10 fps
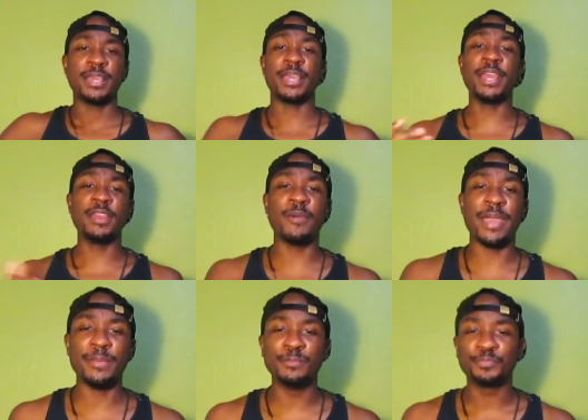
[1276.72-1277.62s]

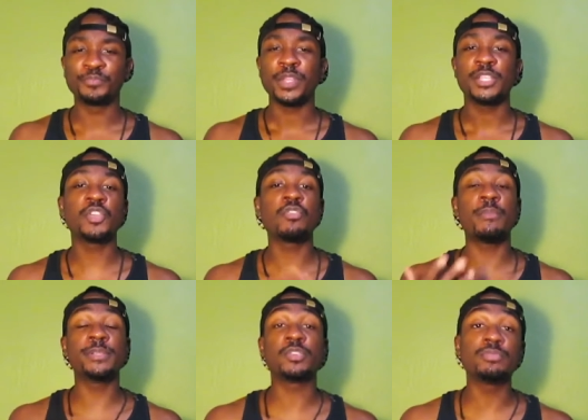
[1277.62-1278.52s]
Anyway, she grew
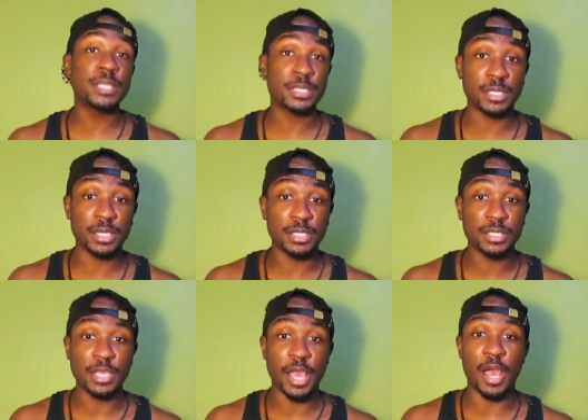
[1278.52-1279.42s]
up with two sisters